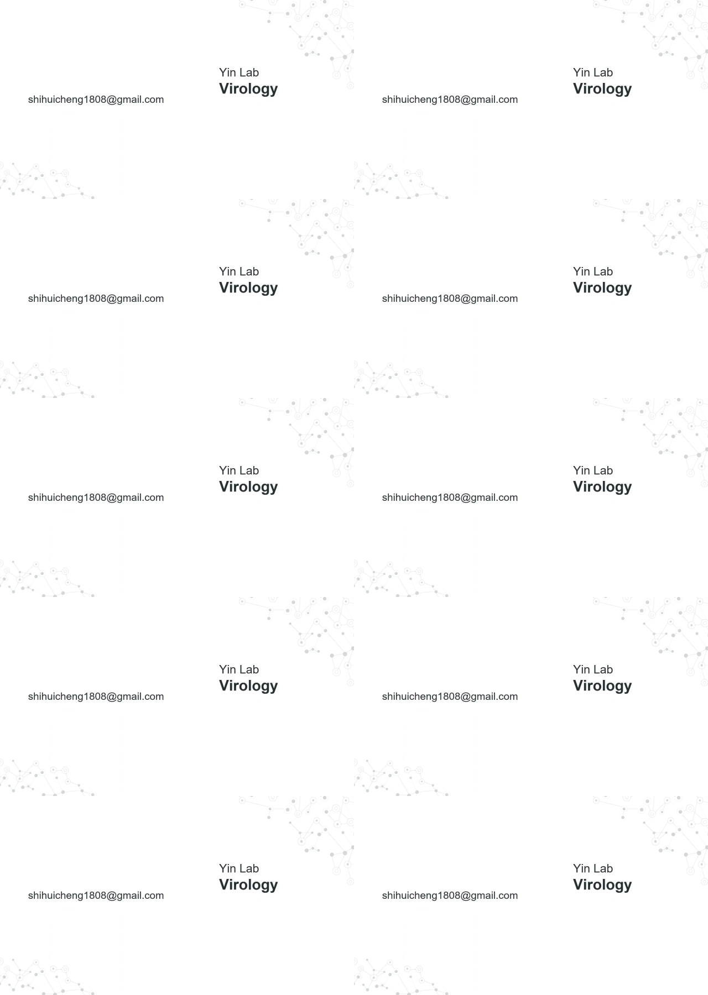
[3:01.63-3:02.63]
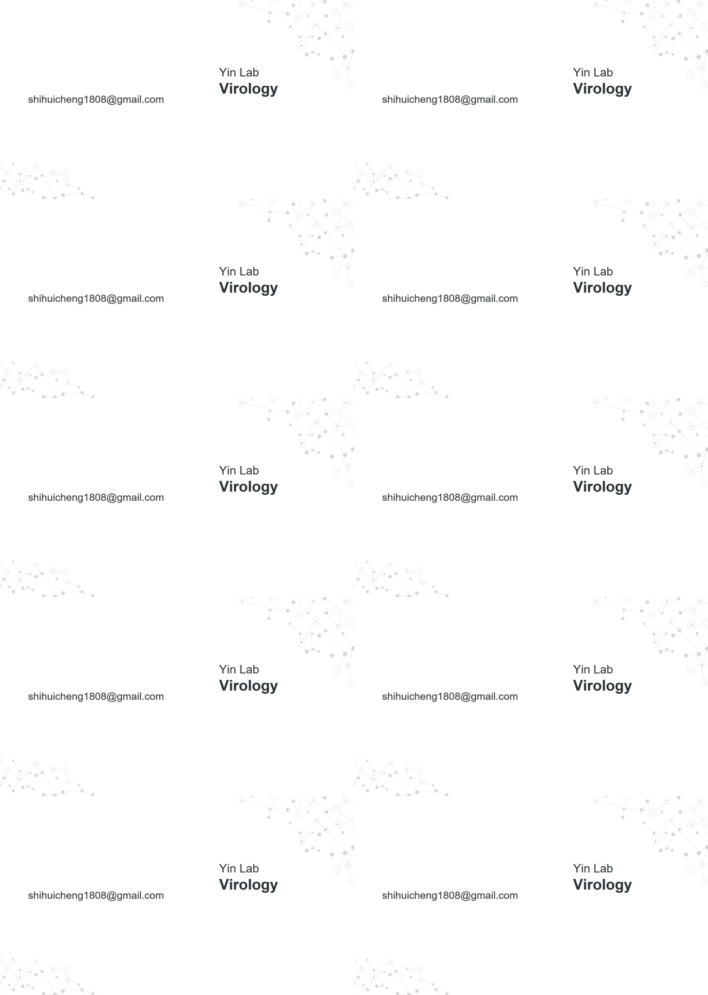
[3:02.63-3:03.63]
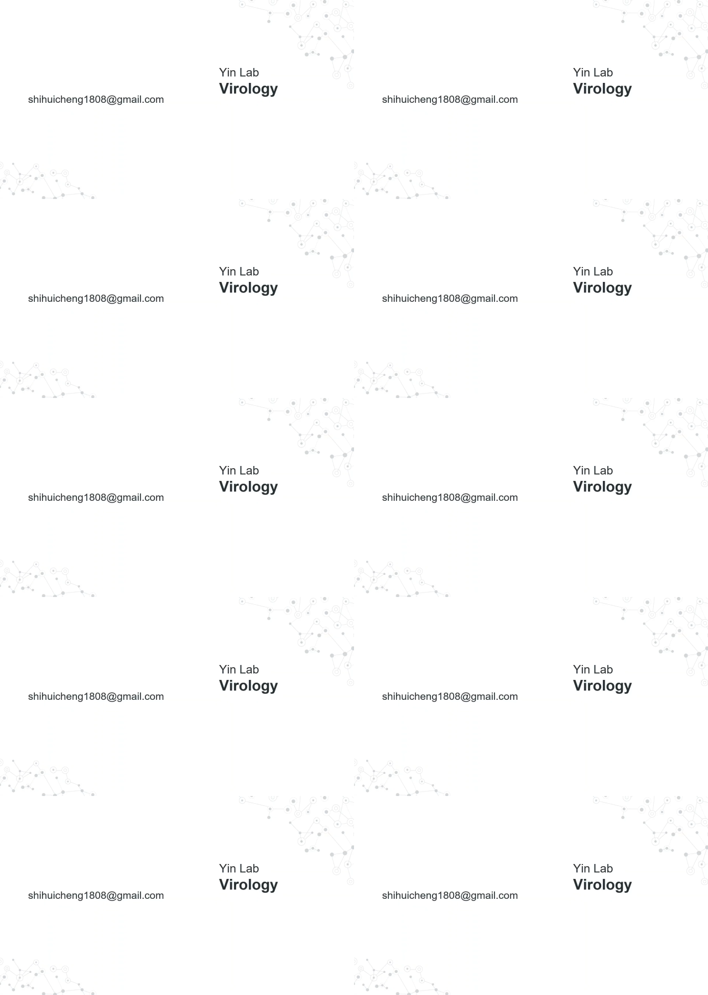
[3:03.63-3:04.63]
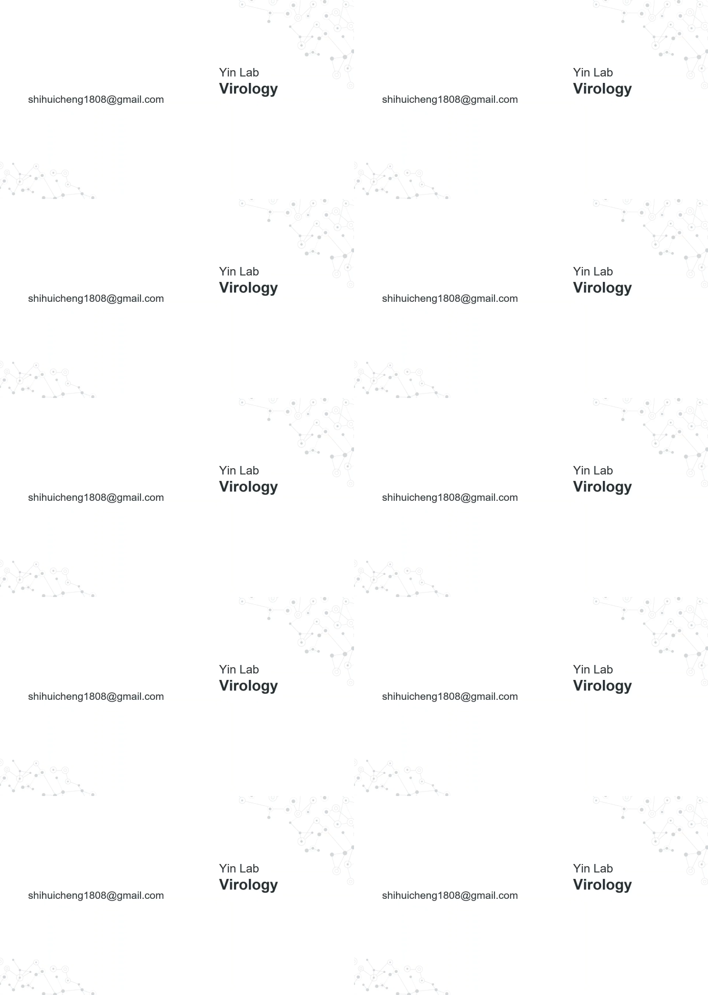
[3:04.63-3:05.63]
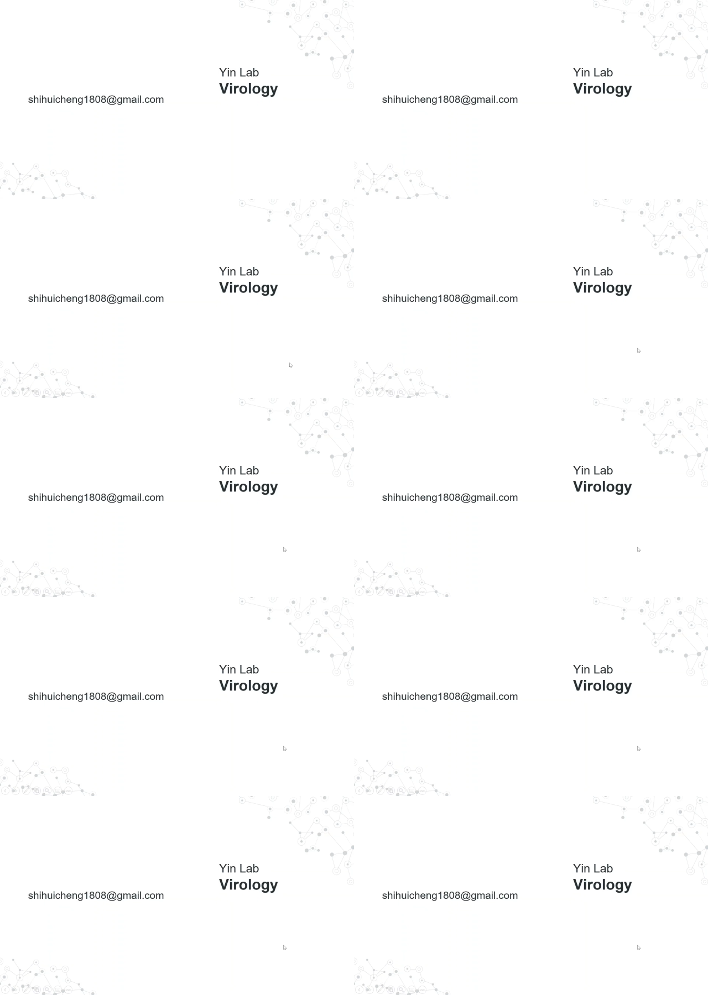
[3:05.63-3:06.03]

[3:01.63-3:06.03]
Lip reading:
[unreadable: no face in view]